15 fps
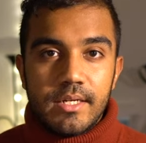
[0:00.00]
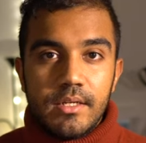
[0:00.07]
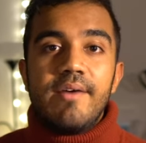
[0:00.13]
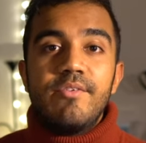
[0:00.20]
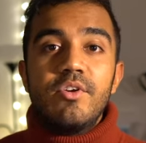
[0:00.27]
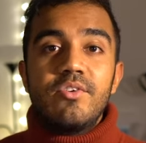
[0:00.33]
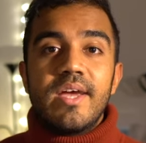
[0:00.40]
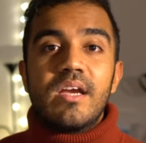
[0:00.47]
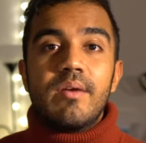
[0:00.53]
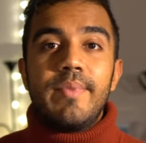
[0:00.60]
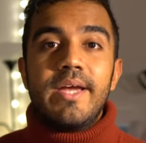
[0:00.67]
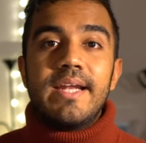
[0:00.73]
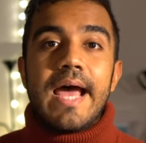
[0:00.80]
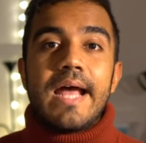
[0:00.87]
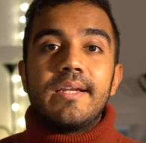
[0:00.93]
I would
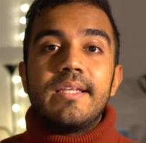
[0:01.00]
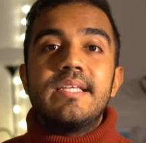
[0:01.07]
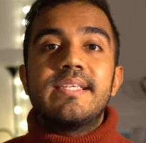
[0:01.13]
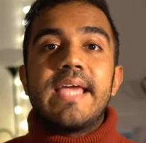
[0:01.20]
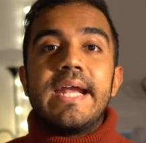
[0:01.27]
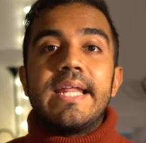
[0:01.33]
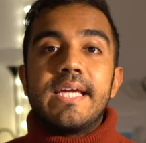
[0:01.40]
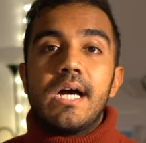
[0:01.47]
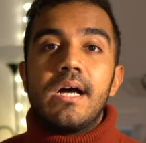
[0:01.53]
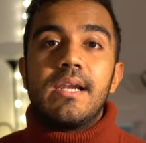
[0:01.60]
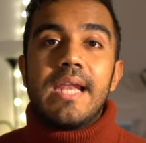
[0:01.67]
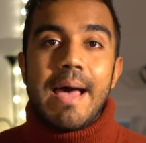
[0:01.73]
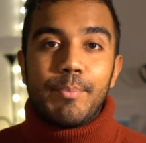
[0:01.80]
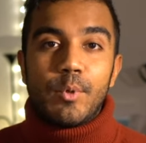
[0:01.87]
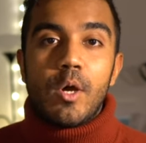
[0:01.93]
recommend at least getting a
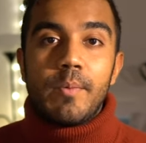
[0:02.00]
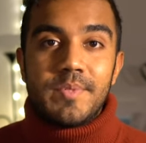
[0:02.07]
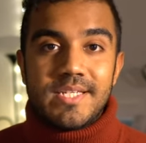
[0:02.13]
laptop